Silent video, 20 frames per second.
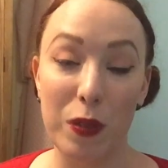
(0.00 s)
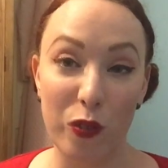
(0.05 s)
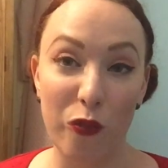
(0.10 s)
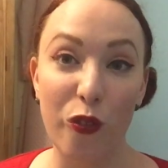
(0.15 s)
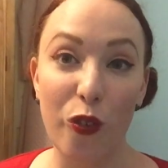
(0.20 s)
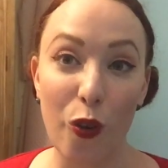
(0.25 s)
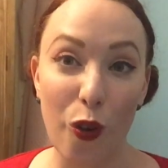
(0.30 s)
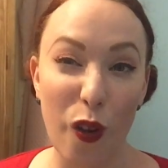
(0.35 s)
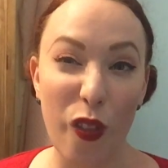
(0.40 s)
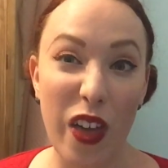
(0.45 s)

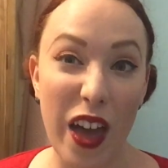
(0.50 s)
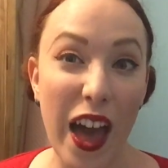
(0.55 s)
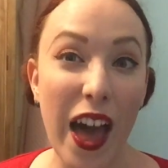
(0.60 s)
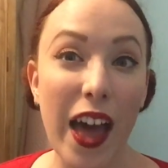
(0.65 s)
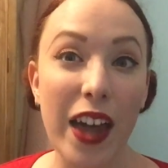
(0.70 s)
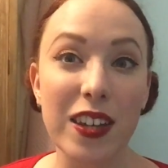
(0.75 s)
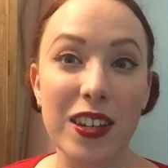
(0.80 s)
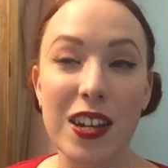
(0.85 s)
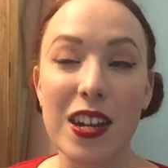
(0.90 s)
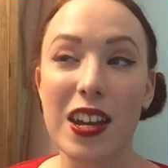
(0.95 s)
before
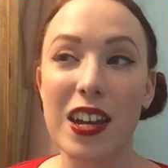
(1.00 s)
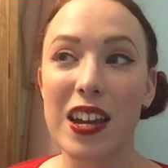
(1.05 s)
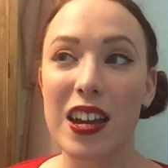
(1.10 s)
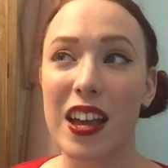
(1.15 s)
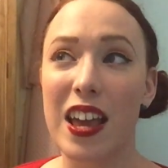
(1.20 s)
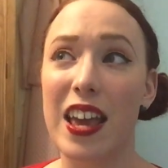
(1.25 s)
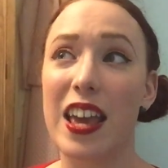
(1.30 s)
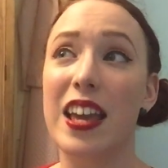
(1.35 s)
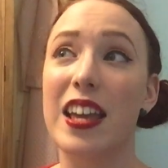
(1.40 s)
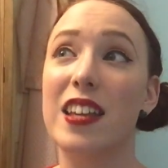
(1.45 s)
that.
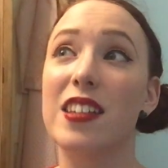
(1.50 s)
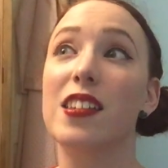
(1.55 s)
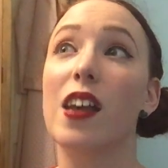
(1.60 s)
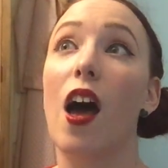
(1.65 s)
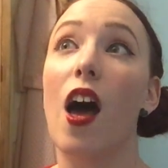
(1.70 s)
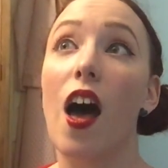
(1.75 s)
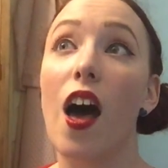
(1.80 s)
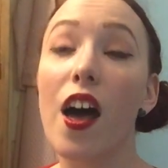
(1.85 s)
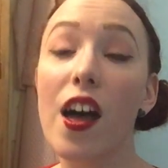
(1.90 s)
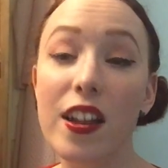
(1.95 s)
It is
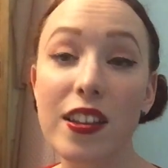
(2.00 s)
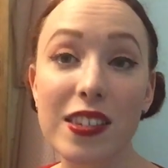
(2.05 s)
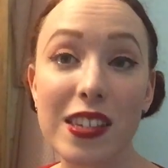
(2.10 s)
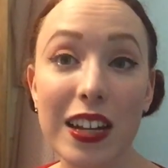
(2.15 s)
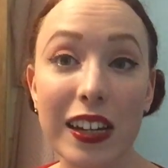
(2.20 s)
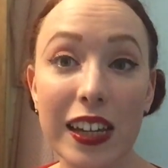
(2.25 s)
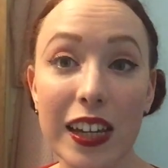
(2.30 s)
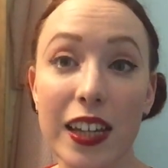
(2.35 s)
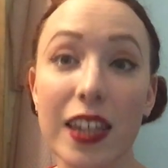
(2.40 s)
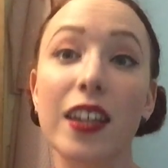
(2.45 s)

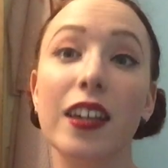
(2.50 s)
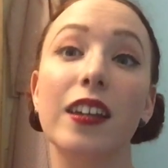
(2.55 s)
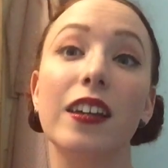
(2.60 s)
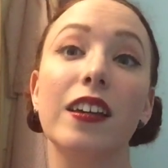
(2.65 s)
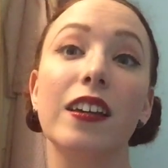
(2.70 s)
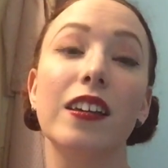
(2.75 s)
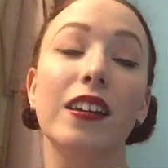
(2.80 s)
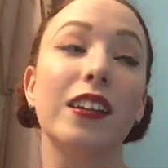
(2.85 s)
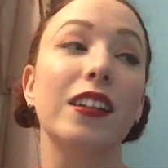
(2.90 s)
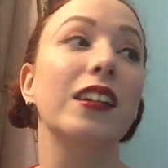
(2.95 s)
utterly
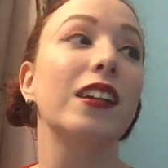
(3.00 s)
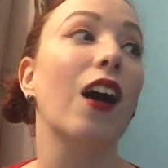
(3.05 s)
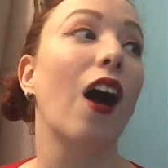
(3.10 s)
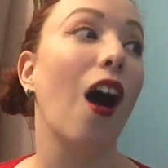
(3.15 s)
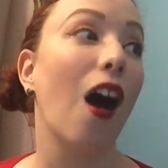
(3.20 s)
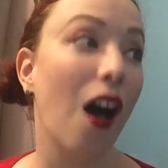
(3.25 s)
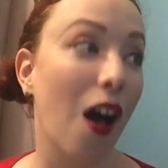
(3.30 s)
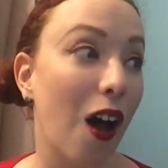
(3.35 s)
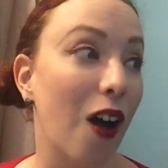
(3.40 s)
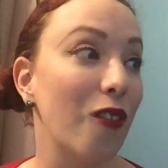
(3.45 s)

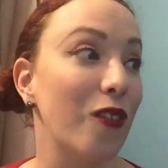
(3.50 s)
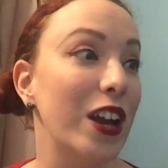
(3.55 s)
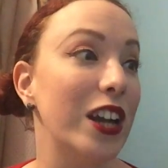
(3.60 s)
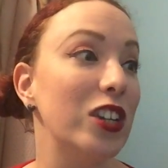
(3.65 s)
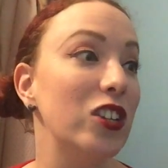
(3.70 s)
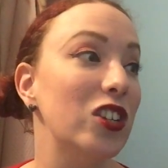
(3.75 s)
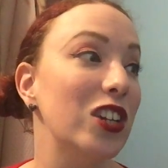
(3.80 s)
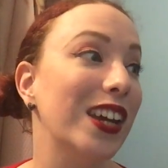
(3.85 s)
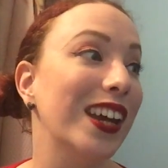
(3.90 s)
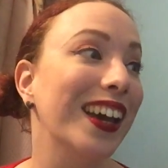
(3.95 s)

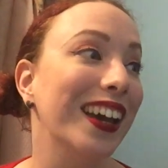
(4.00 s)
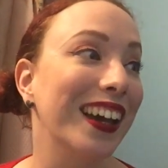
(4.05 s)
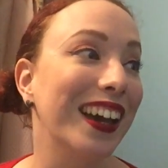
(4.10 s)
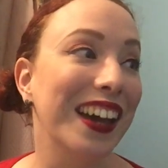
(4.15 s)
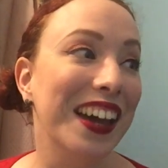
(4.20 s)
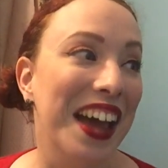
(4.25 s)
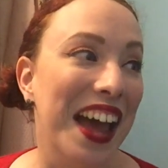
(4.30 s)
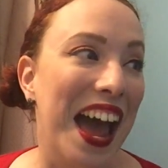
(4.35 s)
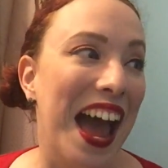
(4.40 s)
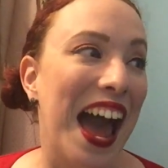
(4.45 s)
heart-wrenching,
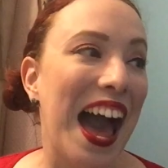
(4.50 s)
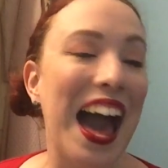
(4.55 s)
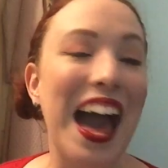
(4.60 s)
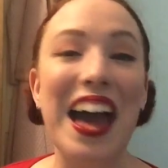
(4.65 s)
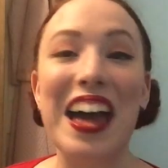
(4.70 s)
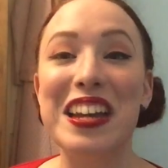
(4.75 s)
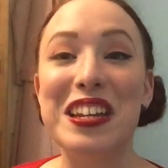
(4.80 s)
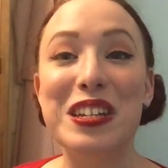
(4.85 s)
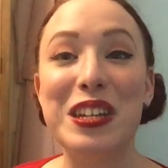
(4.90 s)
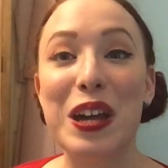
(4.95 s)

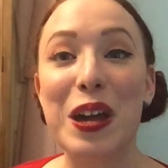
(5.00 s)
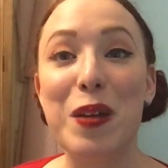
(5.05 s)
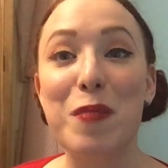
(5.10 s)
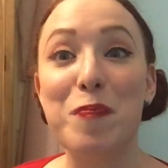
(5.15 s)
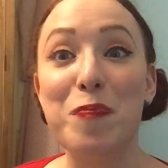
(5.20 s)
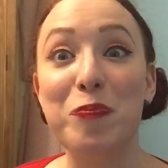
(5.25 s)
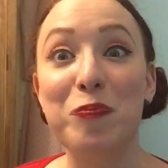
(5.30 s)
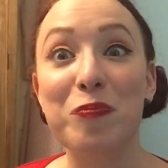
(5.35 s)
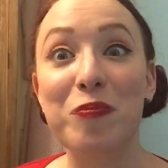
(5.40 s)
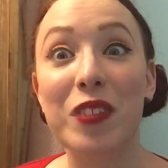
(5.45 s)
and
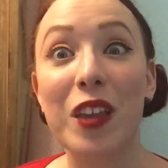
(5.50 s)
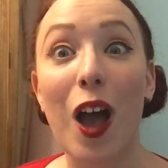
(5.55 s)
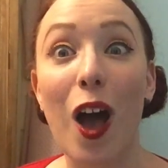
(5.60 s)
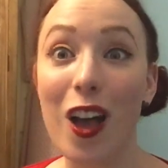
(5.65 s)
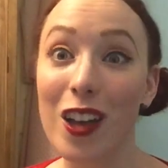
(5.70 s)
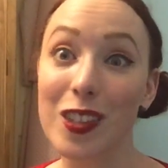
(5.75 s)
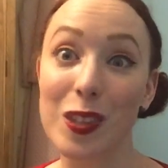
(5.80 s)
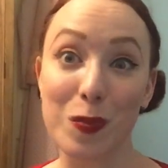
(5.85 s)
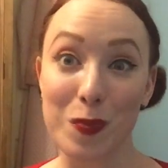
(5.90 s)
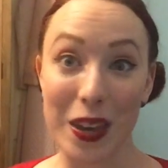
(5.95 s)

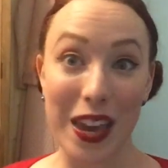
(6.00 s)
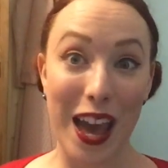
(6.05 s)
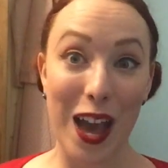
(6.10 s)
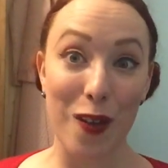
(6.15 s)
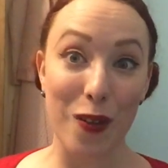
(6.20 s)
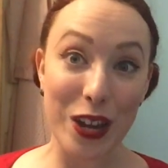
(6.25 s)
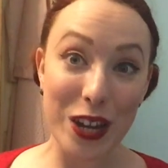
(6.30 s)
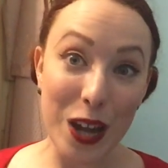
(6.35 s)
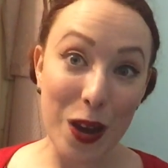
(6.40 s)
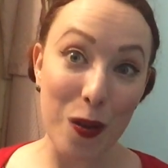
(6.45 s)
ask me
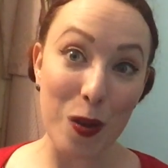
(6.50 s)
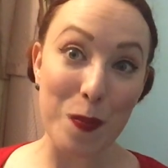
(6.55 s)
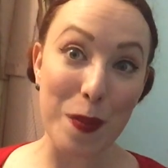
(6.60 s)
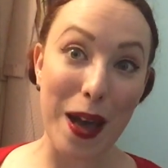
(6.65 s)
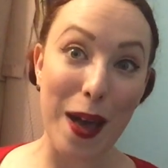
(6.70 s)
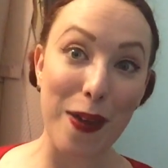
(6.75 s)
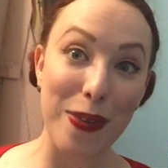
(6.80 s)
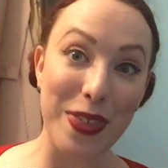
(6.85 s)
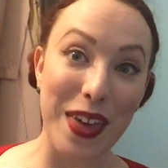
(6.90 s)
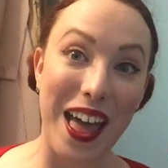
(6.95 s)
how I know
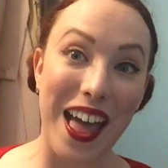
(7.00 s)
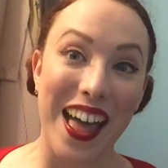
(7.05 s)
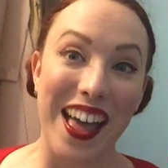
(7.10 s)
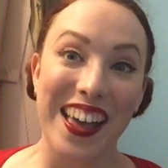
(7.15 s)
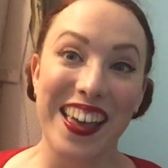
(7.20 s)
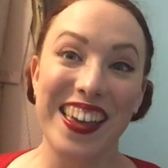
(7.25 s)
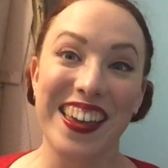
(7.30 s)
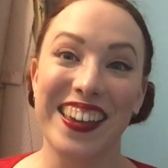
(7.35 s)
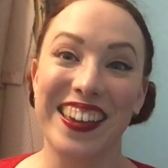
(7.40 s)
about that.